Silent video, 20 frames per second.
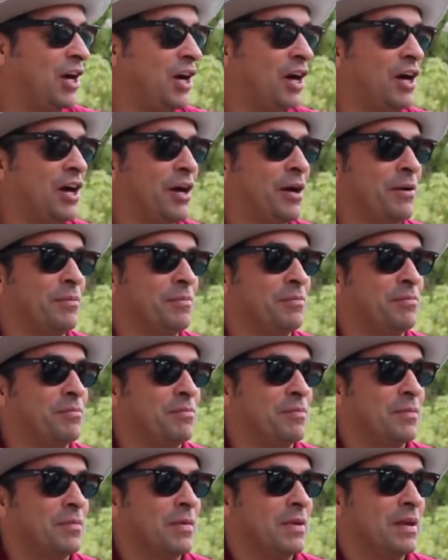And
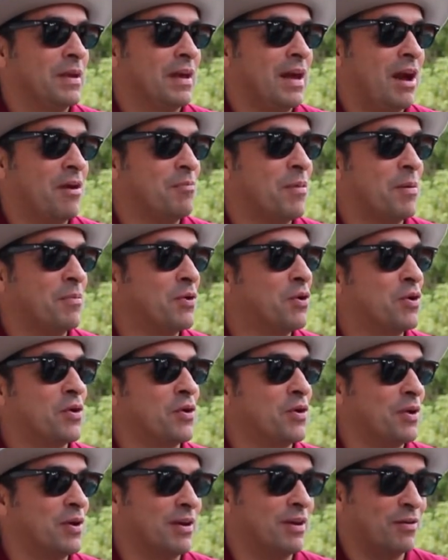I
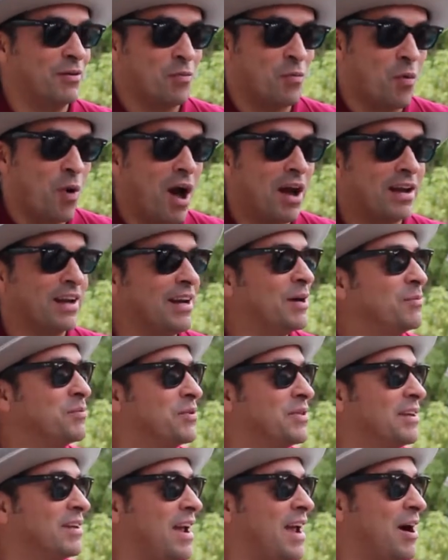remember her
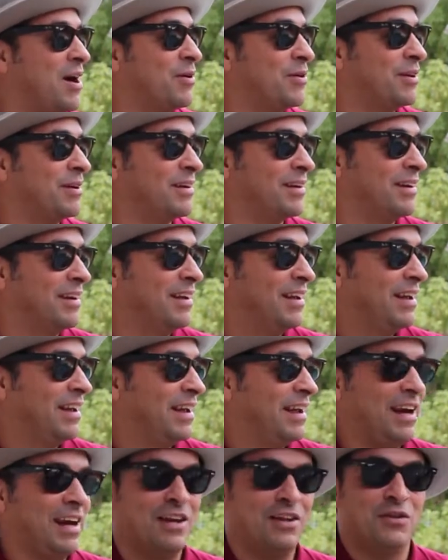walking up to the counter